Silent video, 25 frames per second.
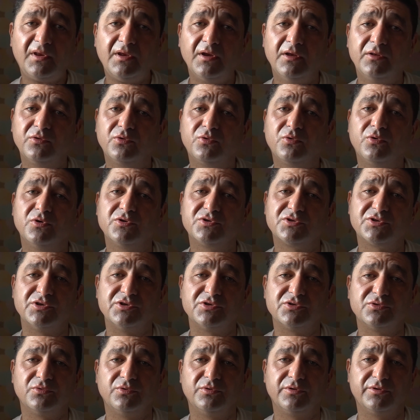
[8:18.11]
It cost
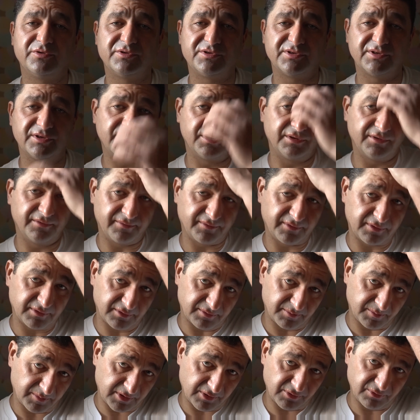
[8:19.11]
his owner a significant
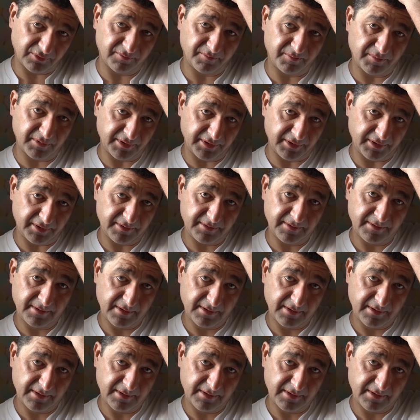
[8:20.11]
amount of money.